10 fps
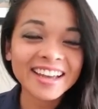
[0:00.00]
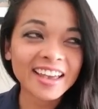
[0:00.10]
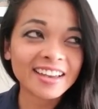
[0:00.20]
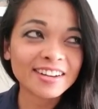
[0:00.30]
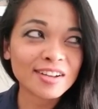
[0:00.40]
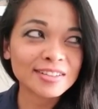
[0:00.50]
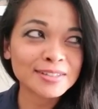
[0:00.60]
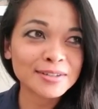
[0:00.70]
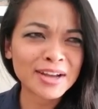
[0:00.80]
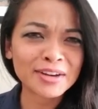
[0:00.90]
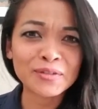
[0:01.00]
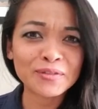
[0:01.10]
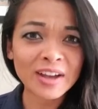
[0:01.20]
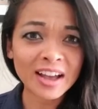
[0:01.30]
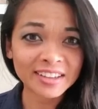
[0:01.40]
and also how to
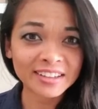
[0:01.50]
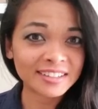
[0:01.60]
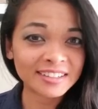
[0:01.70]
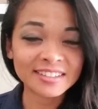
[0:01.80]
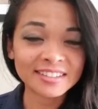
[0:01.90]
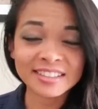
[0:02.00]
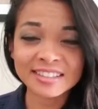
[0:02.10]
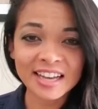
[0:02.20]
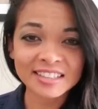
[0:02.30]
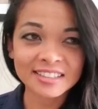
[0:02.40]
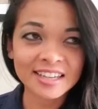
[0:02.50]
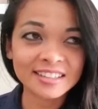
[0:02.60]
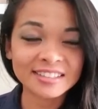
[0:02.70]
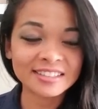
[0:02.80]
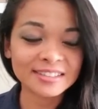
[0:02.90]
find these
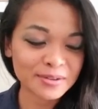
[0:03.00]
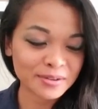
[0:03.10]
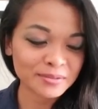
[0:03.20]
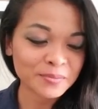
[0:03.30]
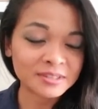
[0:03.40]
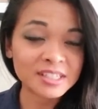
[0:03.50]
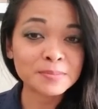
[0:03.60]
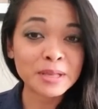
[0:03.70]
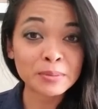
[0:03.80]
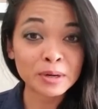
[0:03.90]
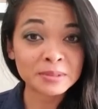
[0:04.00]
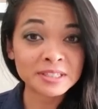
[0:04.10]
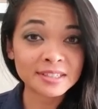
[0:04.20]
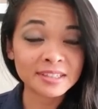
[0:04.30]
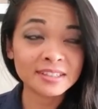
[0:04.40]
hashtags. So display
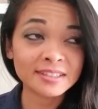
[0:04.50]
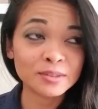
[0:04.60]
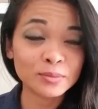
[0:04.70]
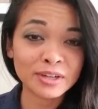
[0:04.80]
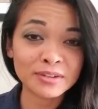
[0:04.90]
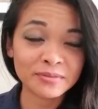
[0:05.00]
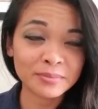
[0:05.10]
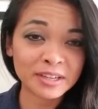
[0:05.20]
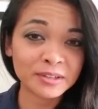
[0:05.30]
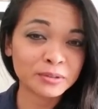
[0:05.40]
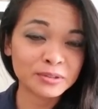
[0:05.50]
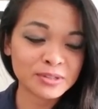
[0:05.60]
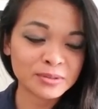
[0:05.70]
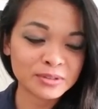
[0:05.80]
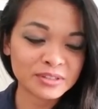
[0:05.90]
purpose is one of my
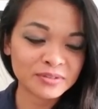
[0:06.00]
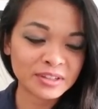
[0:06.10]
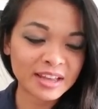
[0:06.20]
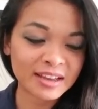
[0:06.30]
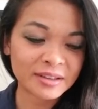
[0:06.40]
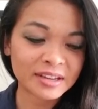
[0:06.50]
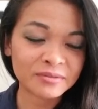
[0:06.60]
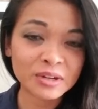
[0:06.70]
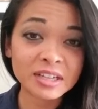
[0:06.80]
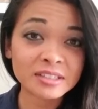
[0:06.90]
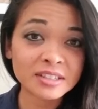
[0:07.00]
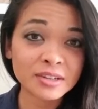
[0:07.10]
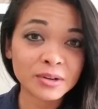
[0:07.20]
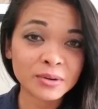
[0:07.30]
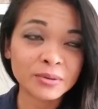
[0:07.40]
go-tos for that. And for
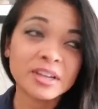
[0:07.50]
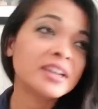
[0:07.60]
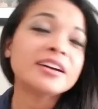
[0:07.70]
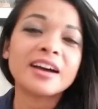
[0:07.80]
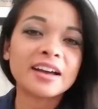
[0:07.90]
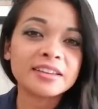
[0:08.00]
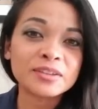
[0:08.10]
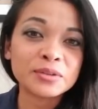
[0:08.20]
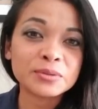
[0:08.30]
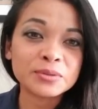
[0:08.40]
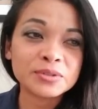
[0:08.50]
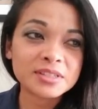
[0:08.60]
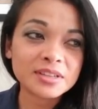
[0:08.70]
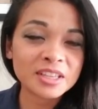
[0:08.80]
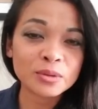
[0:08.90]
SEO, I
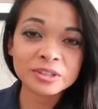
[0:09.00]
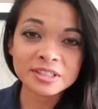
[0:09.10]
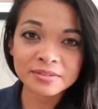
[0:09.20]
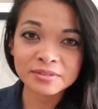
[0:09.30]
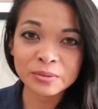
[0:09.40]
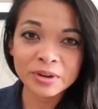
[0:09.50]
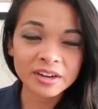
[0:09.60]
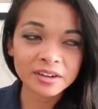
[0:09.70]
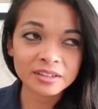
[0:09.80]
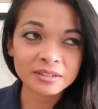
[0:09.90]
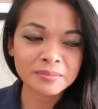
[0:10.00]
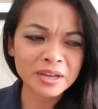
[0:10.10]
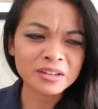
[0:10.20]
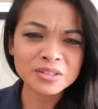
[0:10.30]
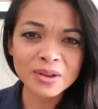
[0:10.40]
use Keywords Everywhere.
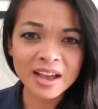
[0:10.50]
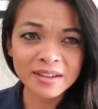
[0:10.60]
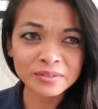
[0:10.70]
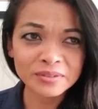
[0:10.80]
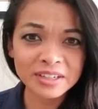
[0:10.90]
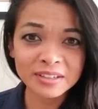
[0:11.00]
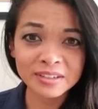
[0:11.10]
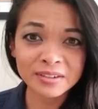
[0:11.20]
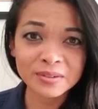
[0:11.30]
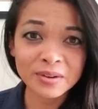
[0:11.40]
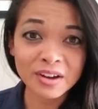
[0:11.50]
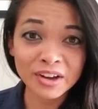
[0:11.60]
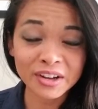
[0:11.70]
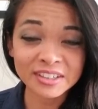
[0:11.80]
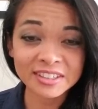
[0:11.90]
I also have a video
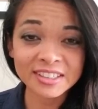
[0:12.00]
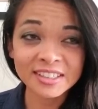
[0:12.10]
on